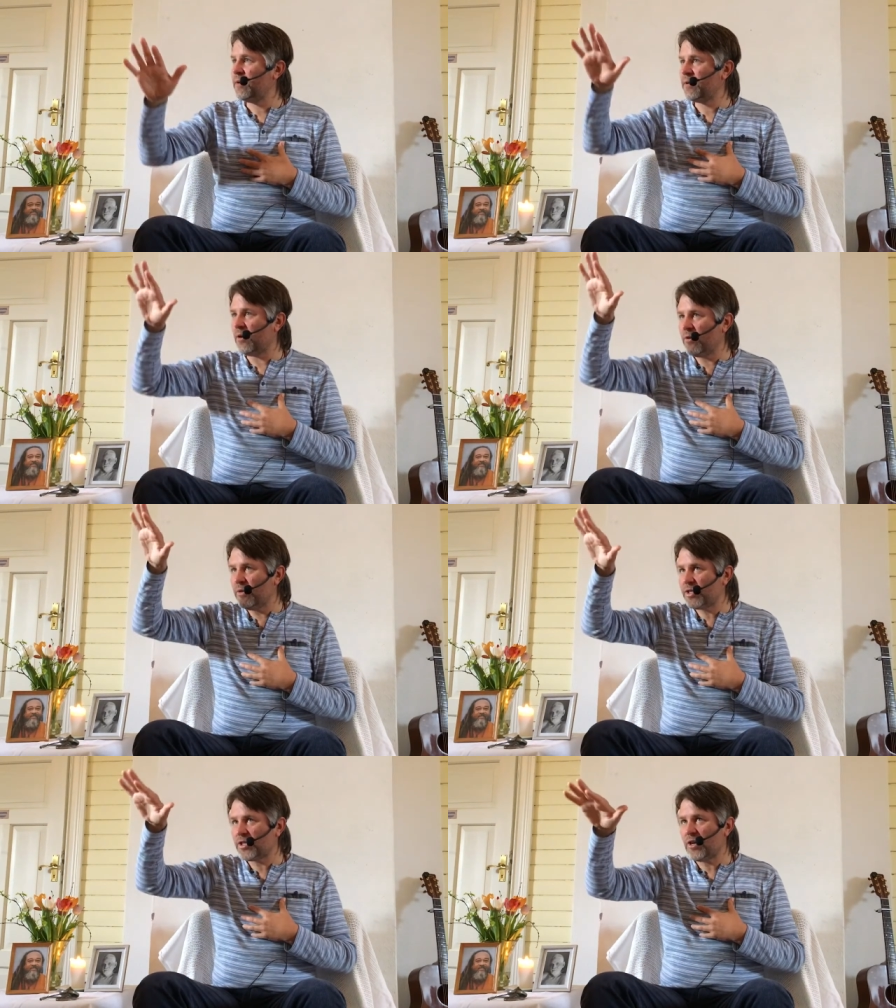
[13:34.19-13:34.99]
That on
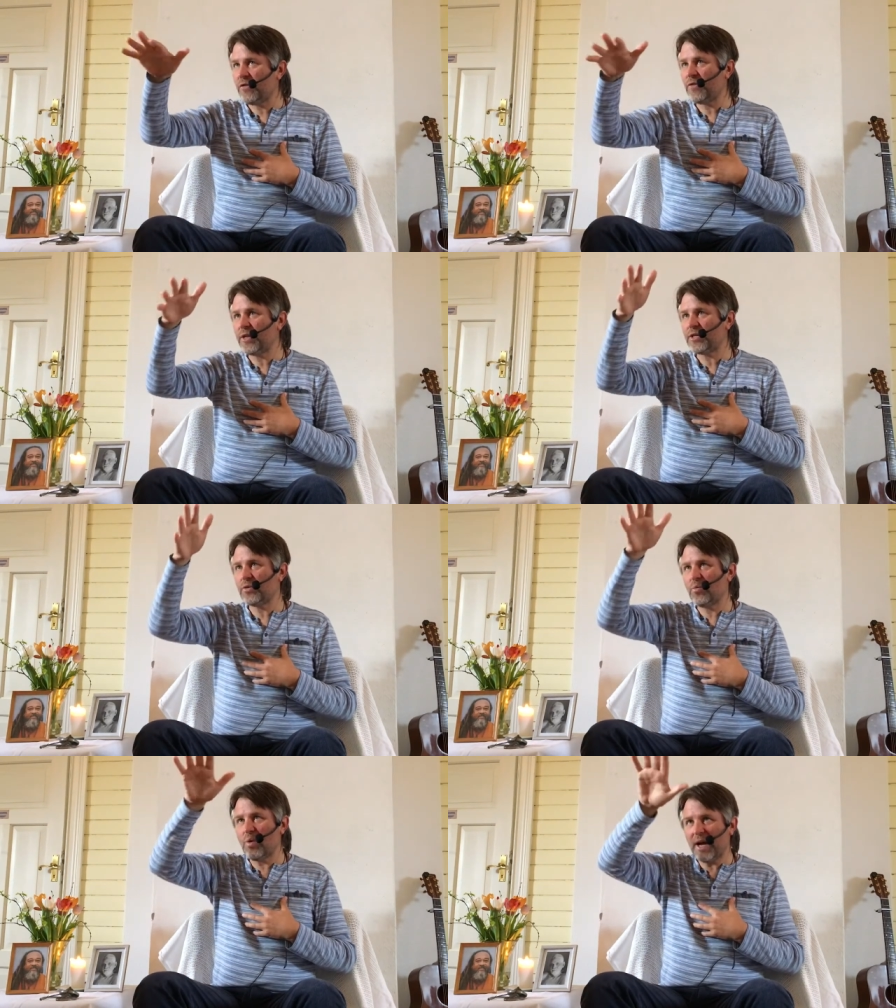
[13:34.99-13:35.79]
the surface,
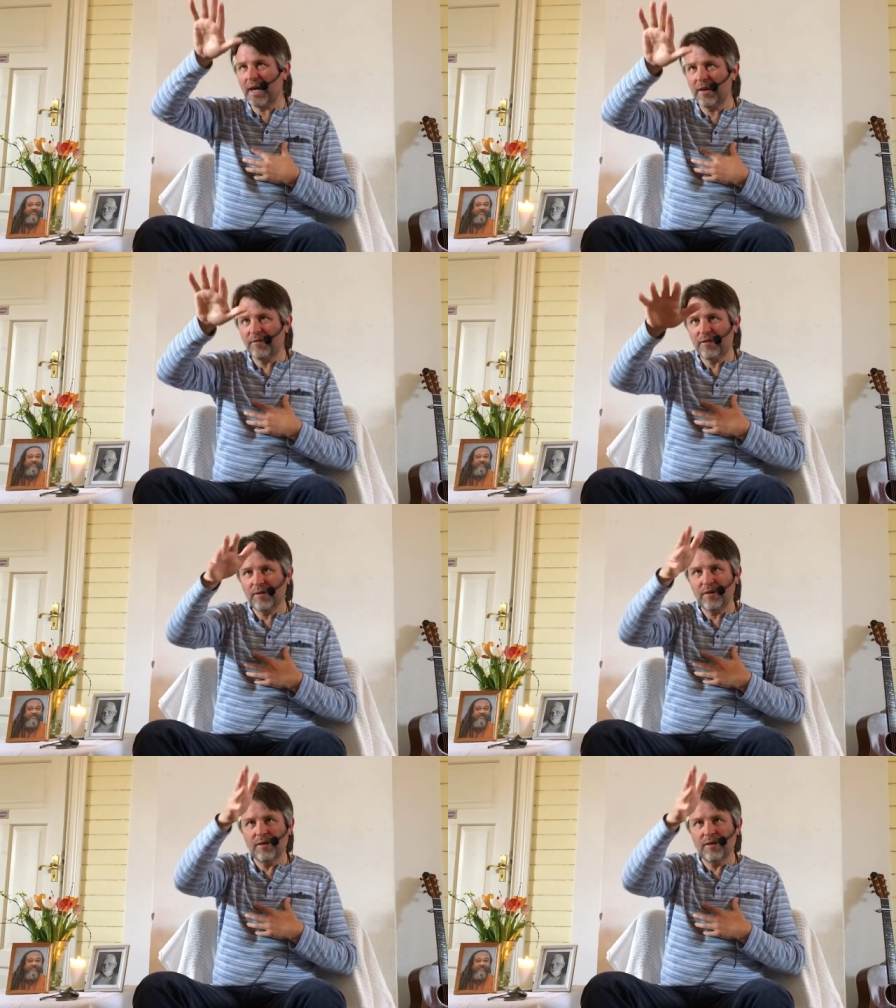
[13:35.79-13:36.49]
the wave